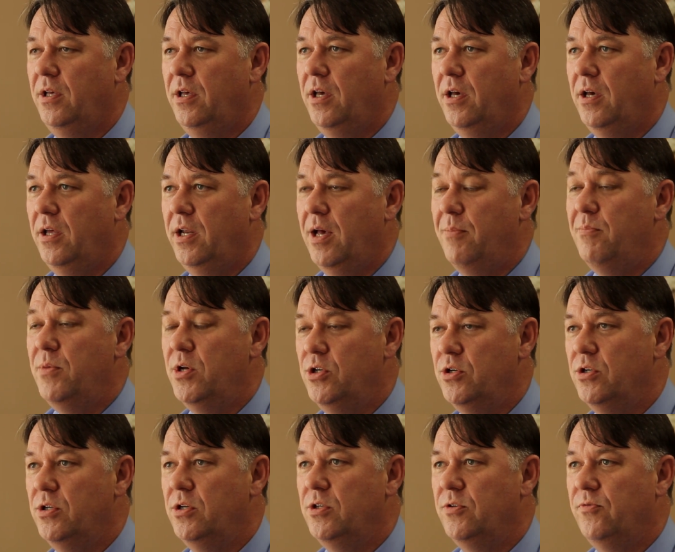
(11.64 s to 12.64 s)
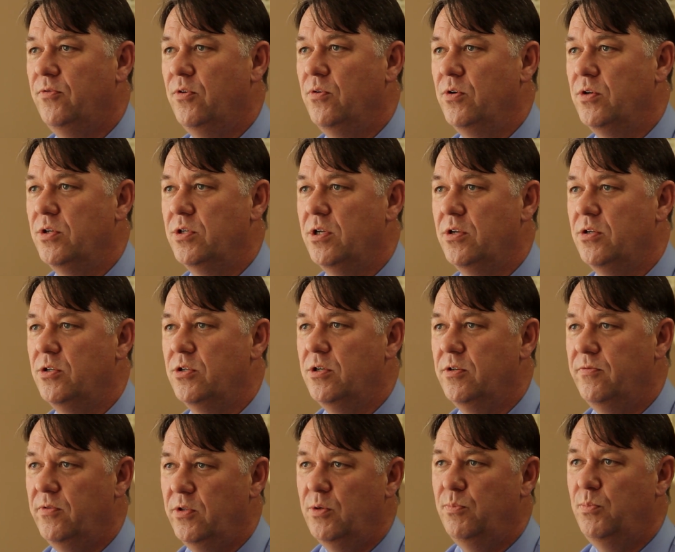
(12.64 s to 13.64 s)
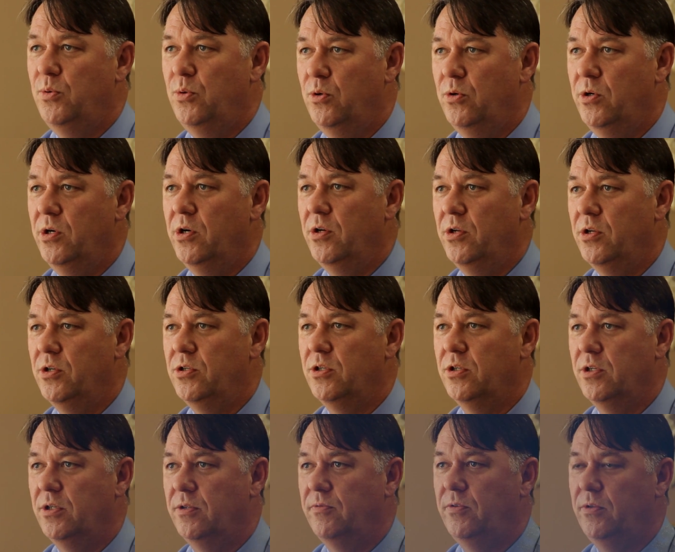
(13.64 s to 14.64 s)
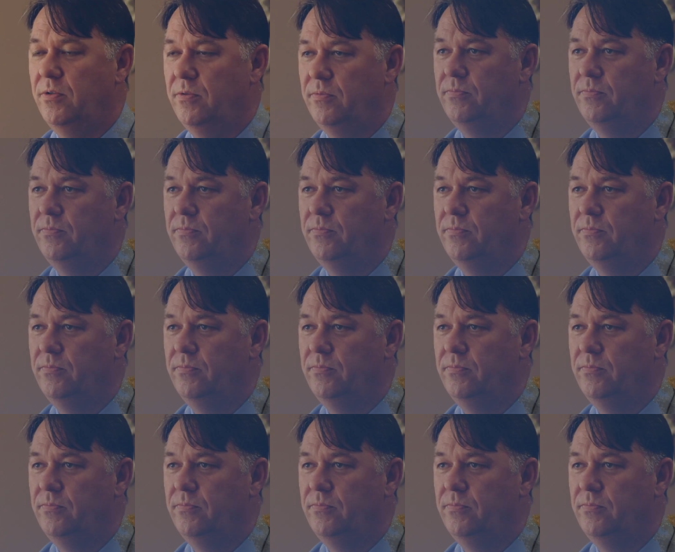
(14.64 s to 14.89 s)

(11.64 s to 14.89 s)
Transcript: and our mission is focused on serving the poor and underserved.